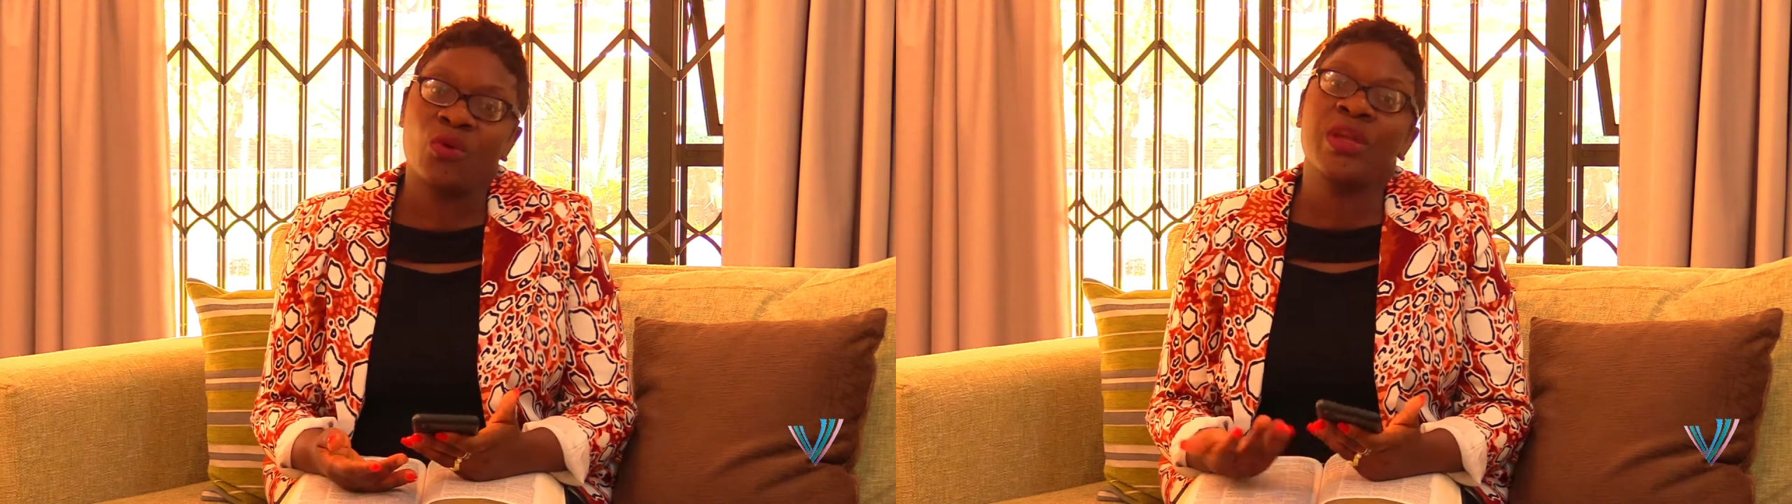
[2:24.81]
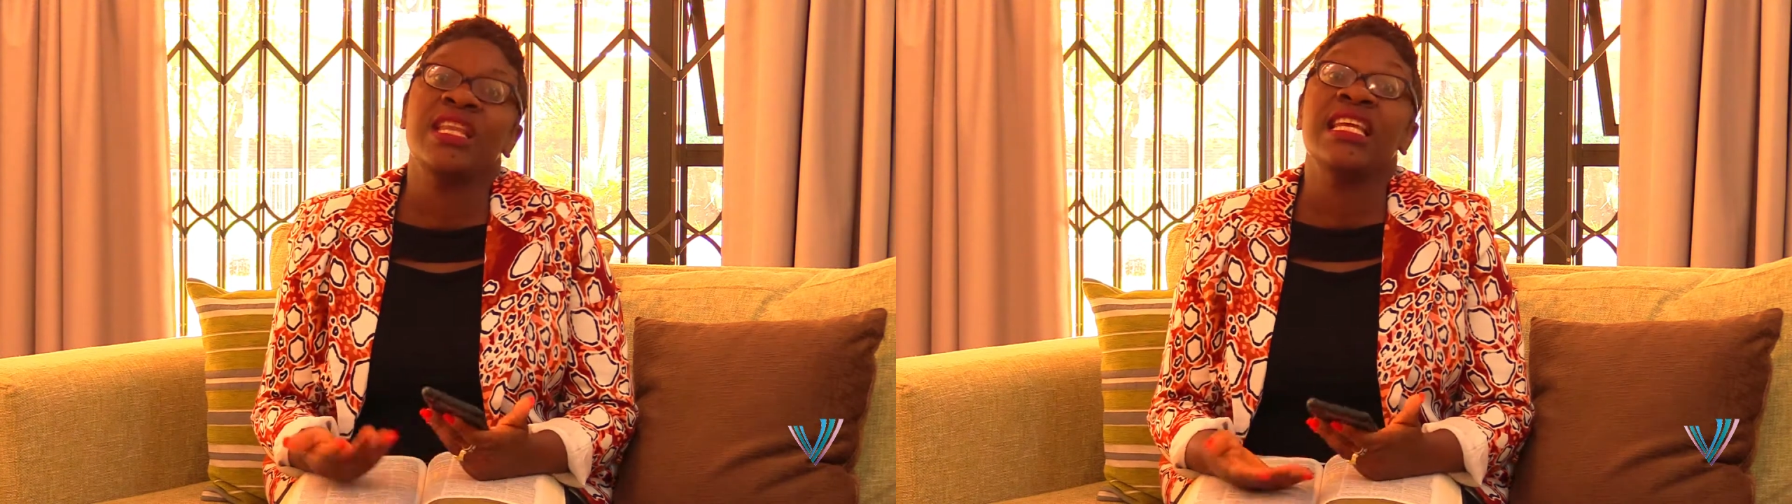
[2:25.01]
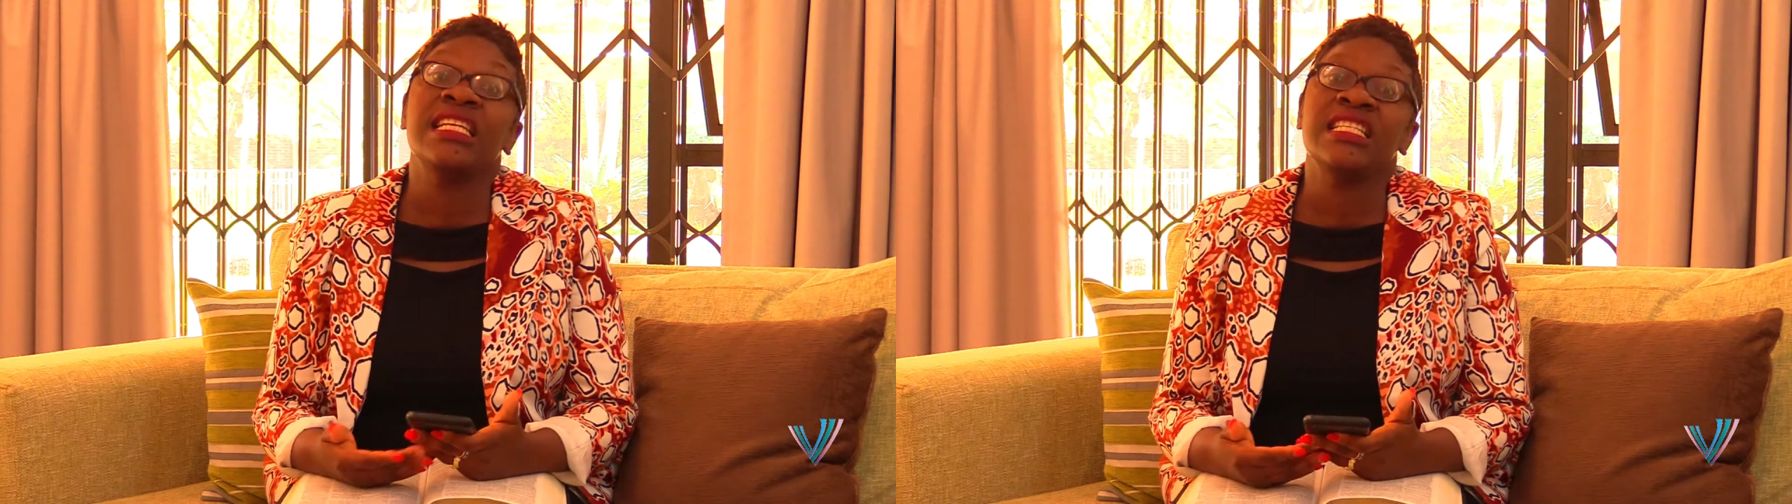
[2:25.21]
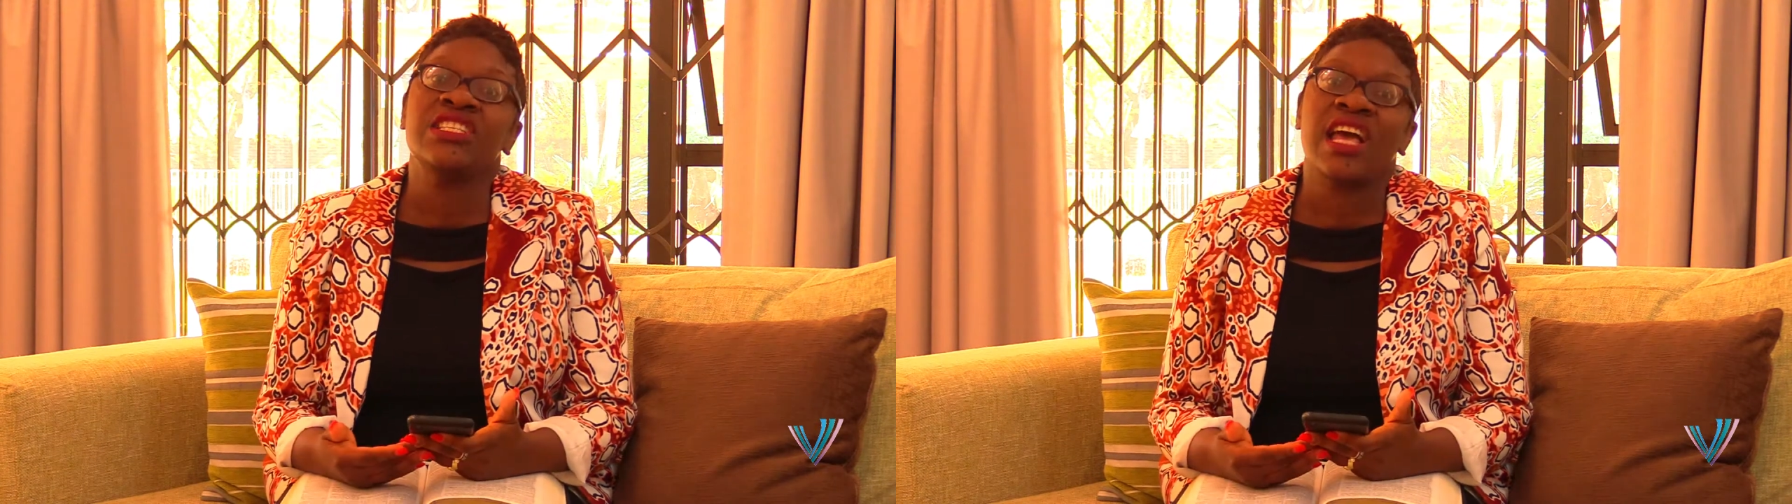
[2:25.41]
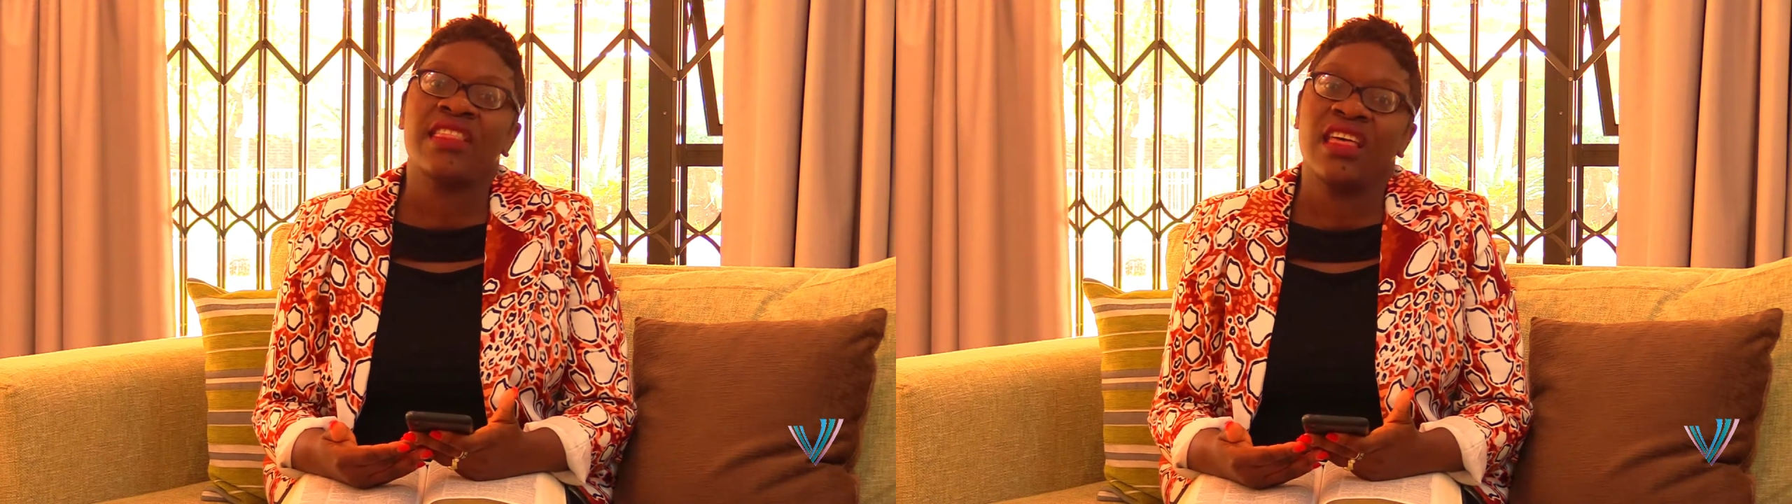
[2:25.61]
We need
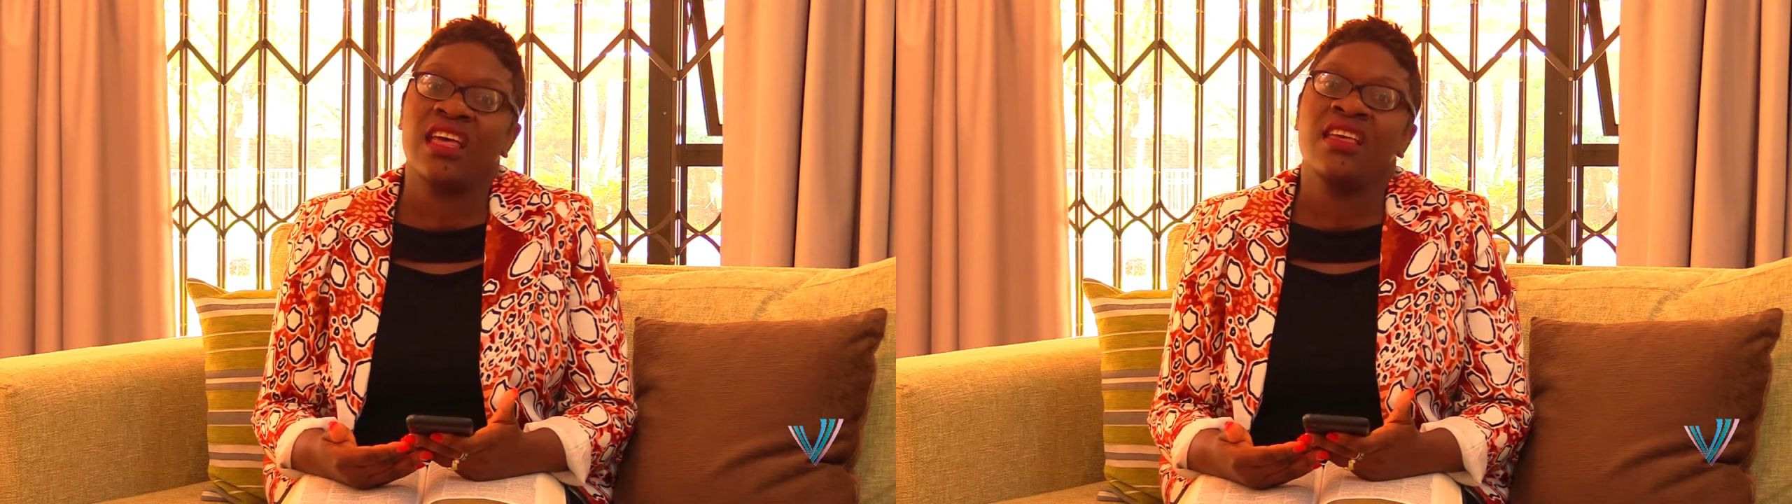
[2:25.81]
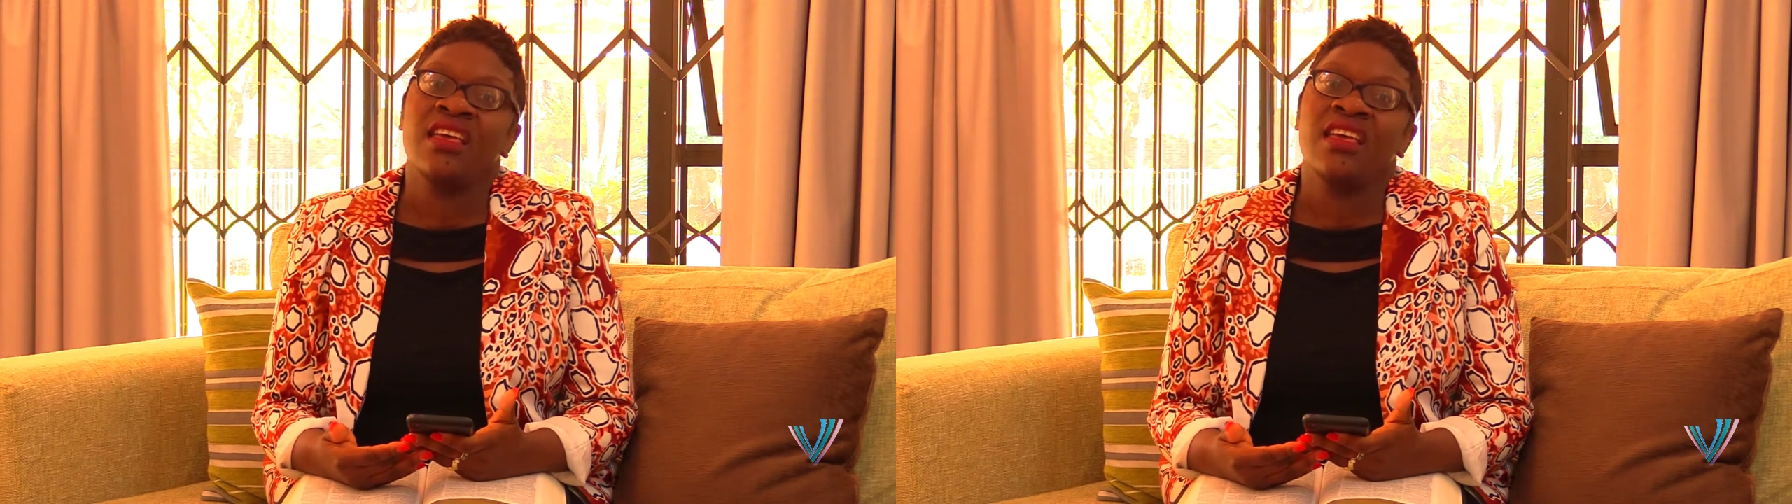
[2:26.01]
each other.